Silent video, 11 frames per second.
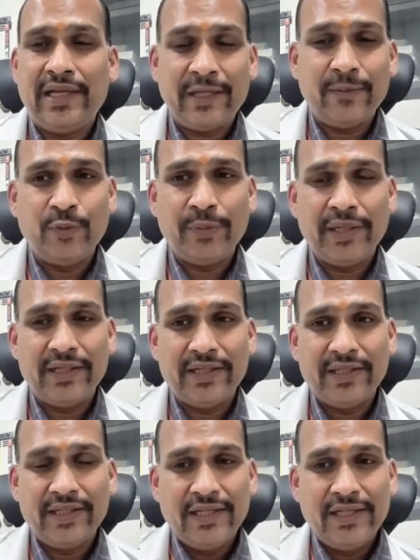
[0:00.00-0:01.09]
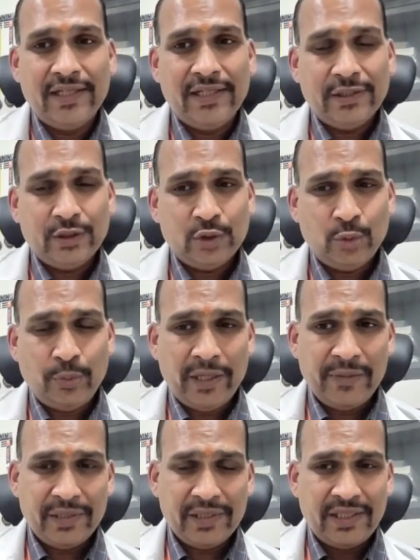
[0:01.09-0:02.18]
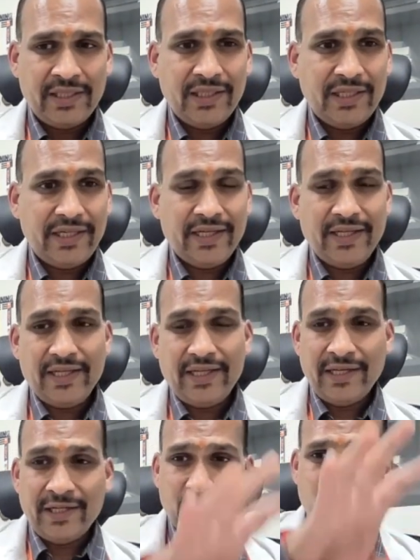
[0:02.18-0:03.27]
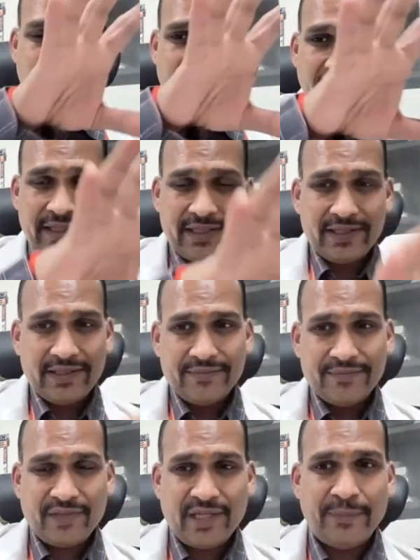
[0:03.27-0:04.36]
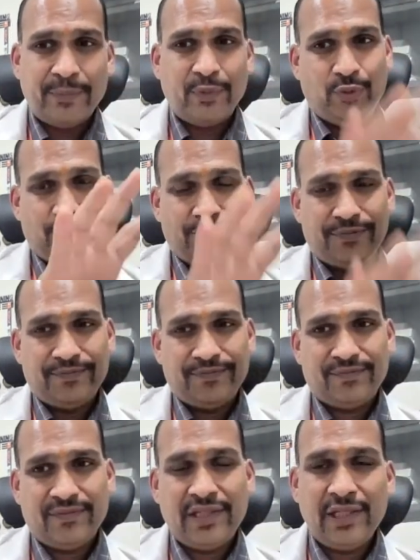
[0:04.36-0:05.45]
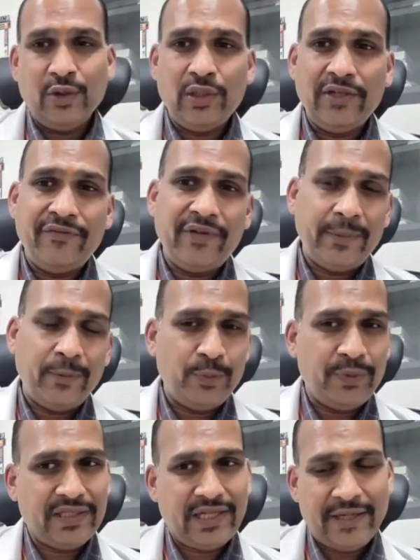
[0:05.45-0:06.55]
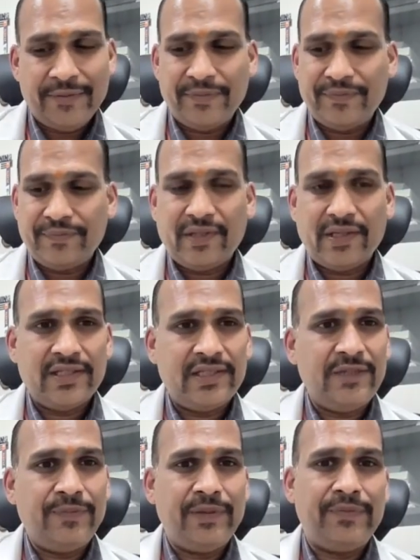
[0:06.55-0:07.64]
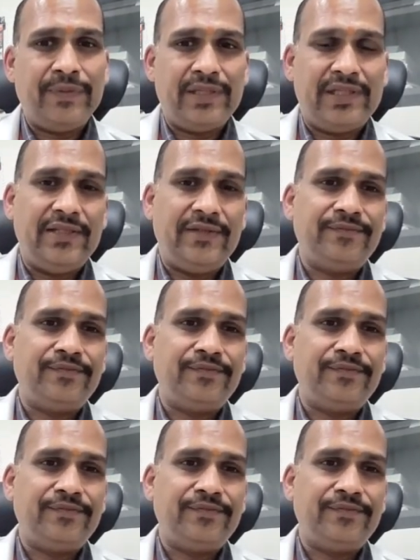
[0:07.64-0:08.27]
leg movement. So by machine, it should get improved. Then only we have to prescribe CPAP machine.